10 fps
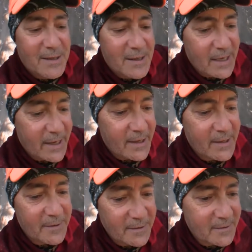
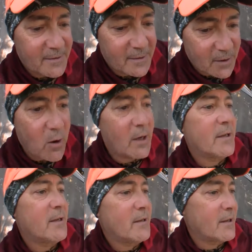and go on
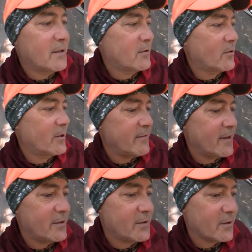a short
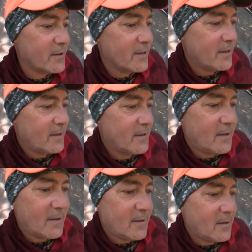adventure
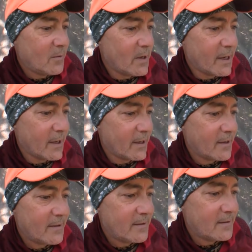where,
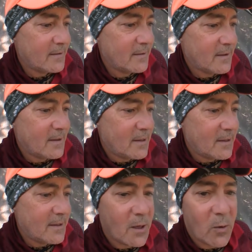
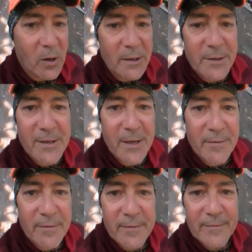you know, once
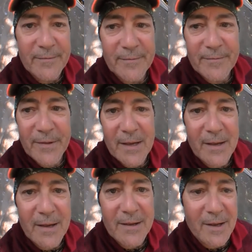I've
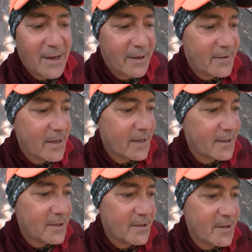taken
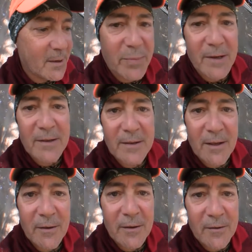a sip
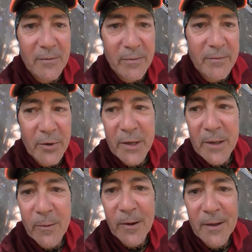of dirty
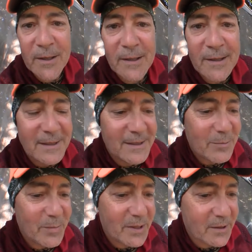water
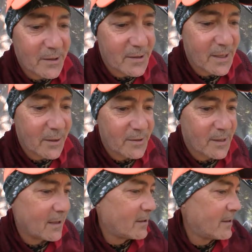because I was
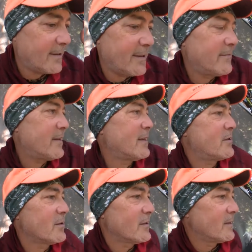out on an
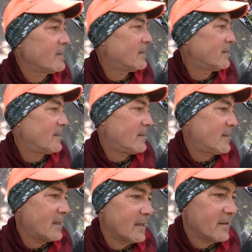adventure
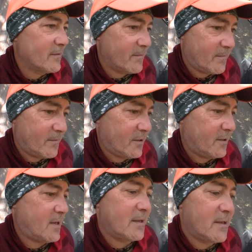and
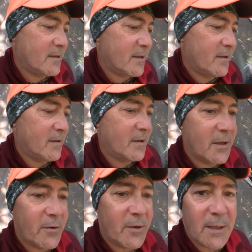just had this
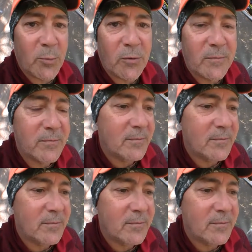incredible,